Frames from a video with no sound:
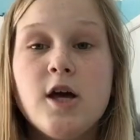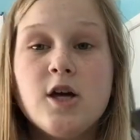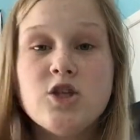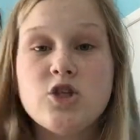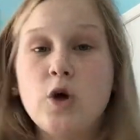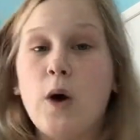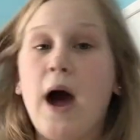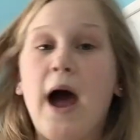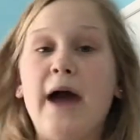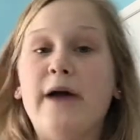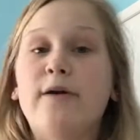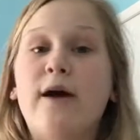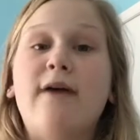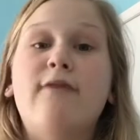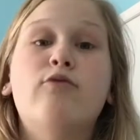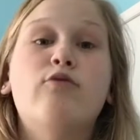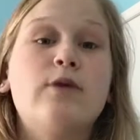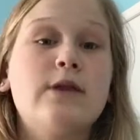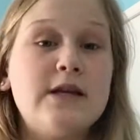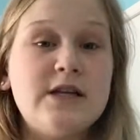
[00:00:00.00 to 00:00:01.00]
So I
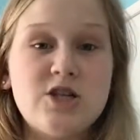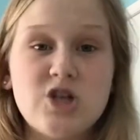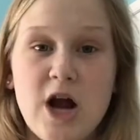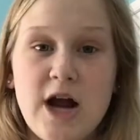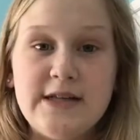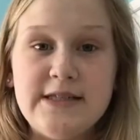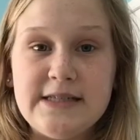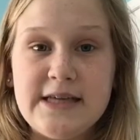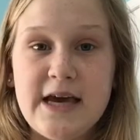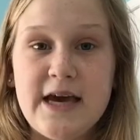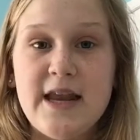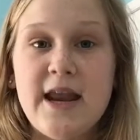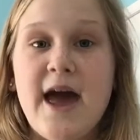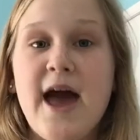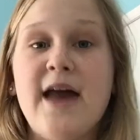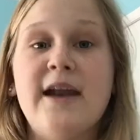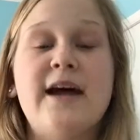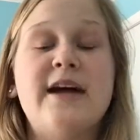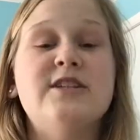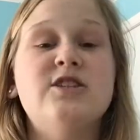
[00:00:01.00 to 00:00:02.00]
have really dry skin
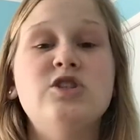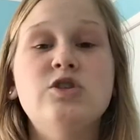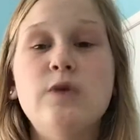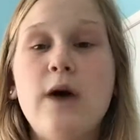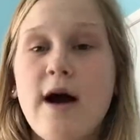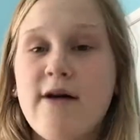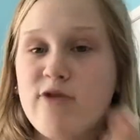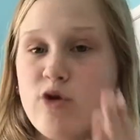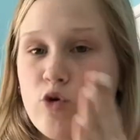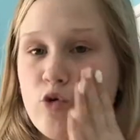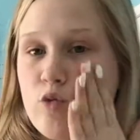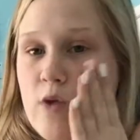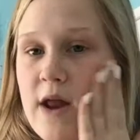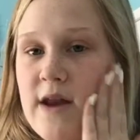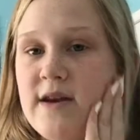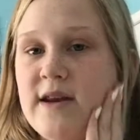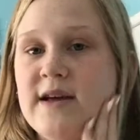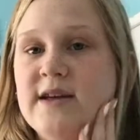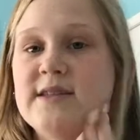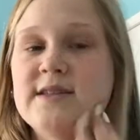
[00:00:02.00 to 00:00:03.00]
and I do have
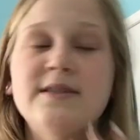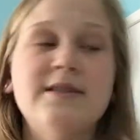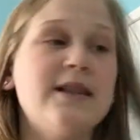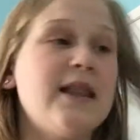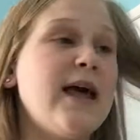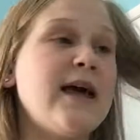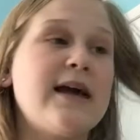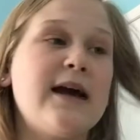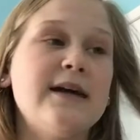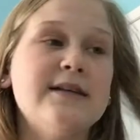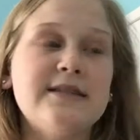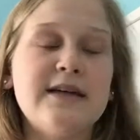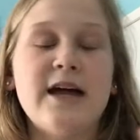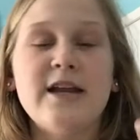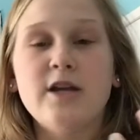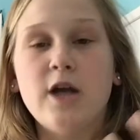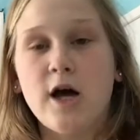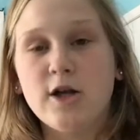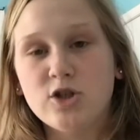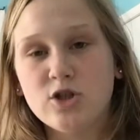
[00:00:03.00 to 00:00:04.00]
redness, like I
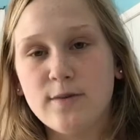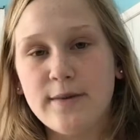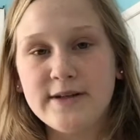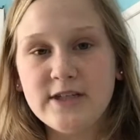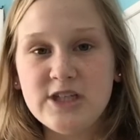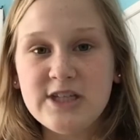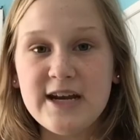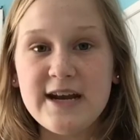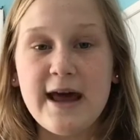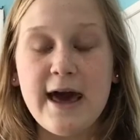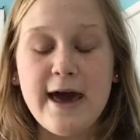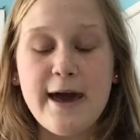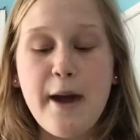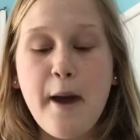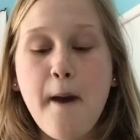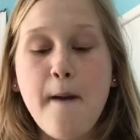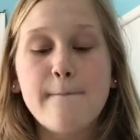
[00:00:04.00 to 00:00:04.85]
said, not so much today,